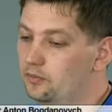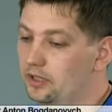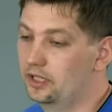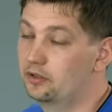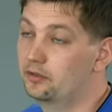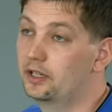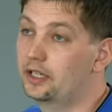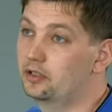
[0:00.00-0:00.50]

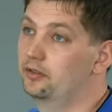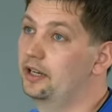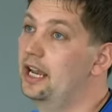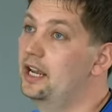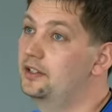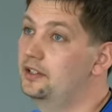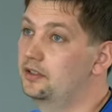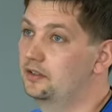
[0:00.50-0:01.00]
We
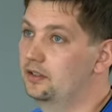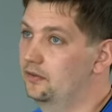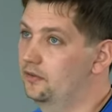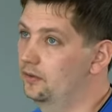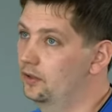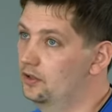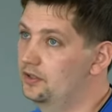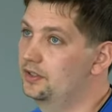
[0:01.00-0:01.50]
recreated the
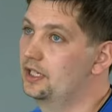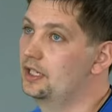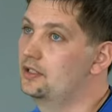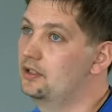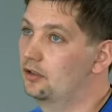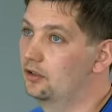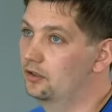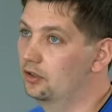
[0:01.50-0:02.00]
first
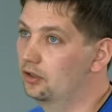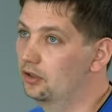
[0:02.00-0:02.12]
city on